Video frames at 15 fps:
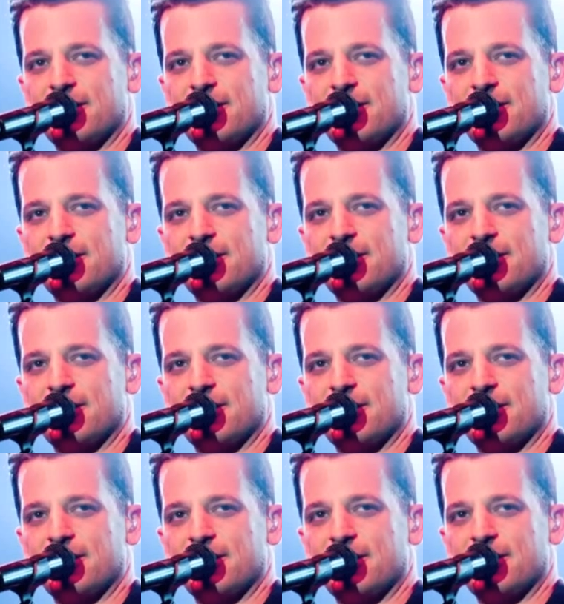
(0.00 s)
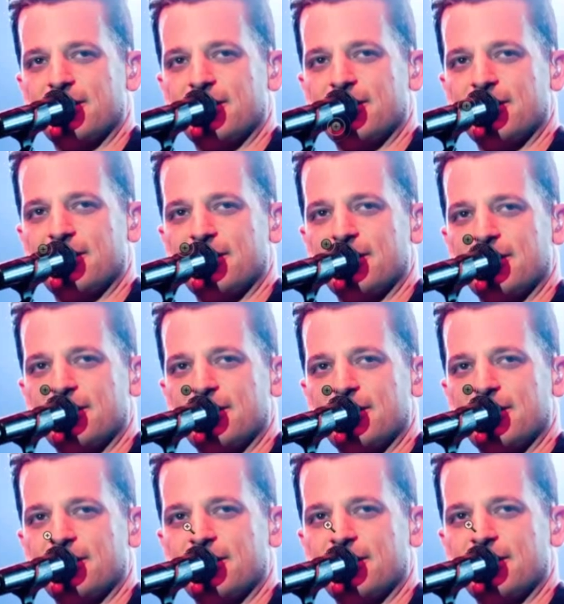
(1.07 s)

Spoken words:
Nothing is said.